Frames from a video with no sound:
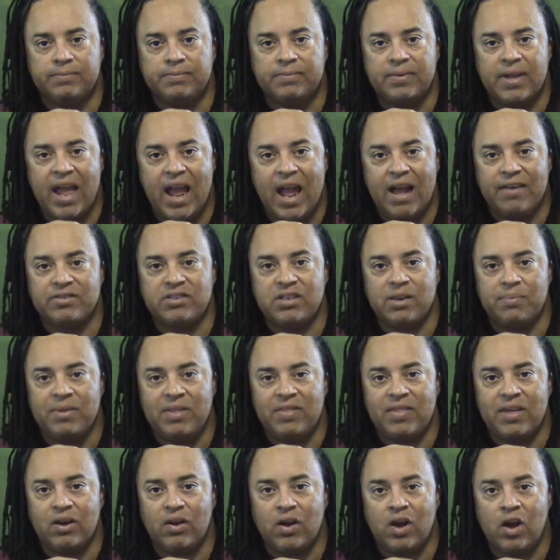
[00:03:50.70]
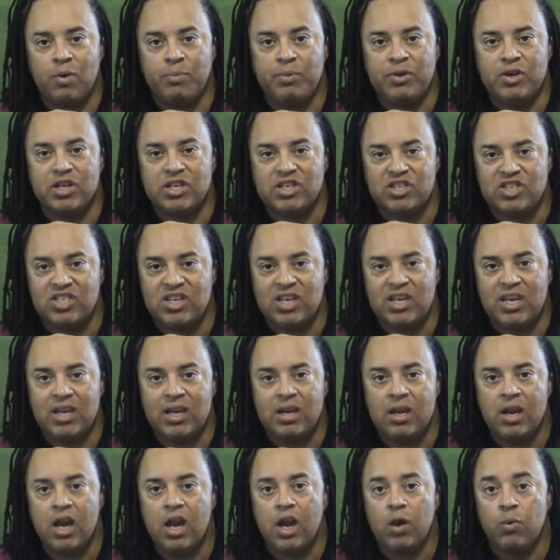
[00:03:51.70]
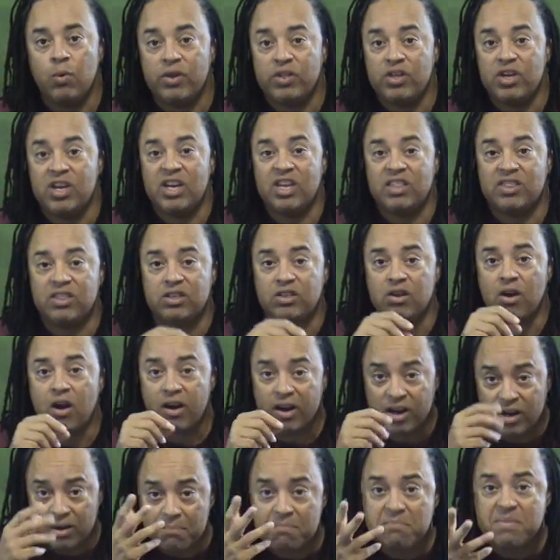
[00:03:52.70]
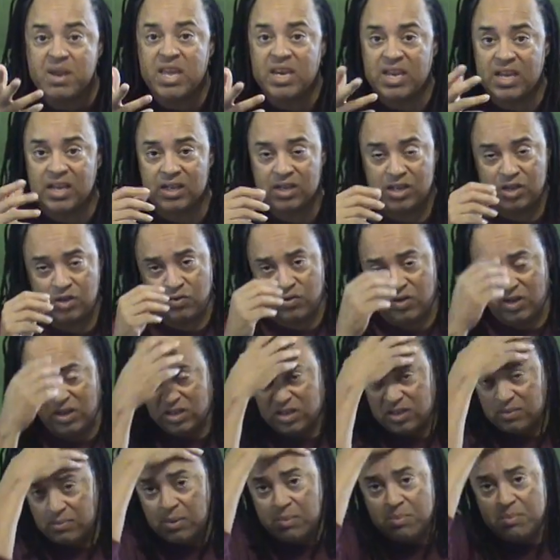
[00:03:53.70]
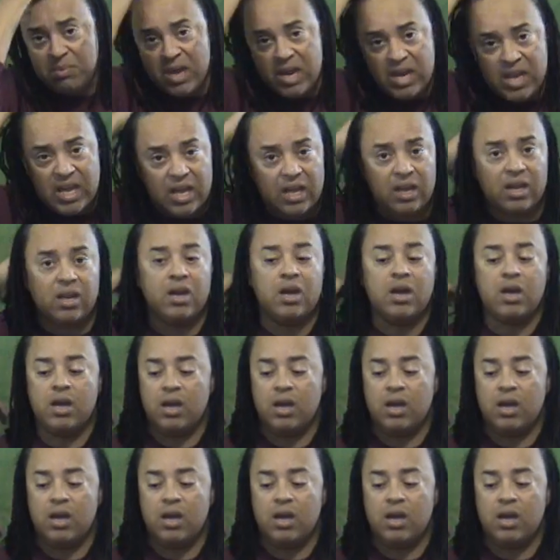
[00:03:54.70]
have something that'll help you to see whether you hit the target immediately. You can get some immediate